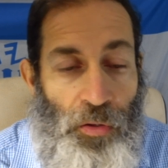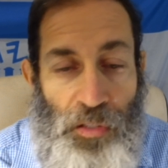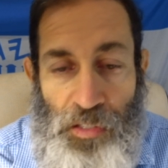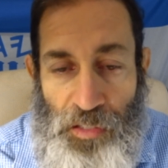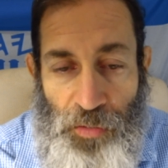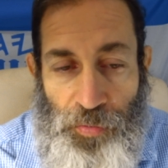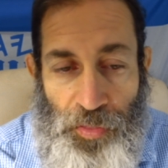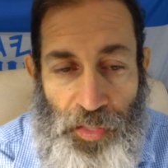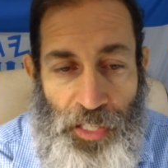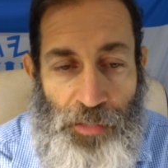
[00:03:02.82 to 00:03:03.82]
these
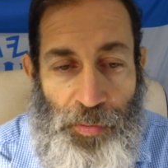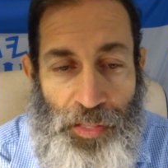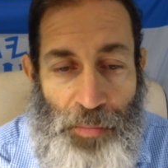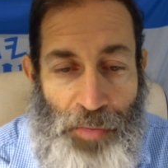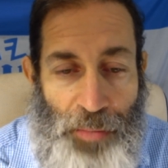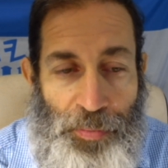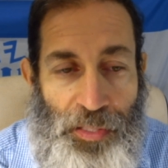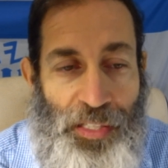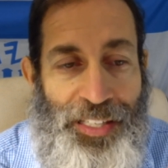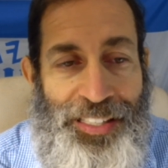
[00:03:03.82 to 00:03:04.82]
different things, but they might be
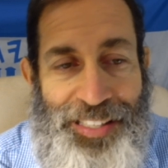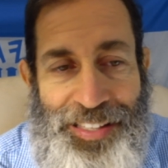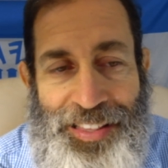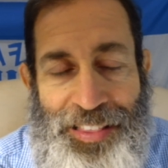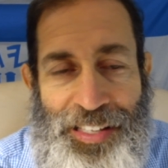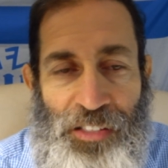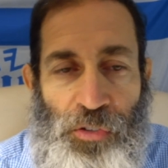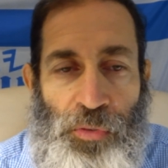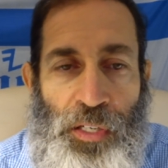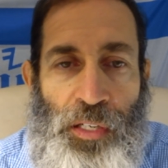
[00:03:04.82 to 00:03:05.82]
in the things
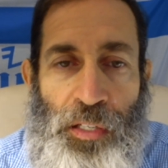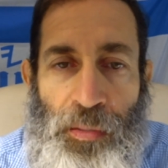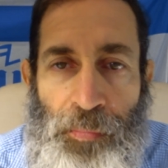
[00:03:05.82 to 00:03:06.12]
you're eating.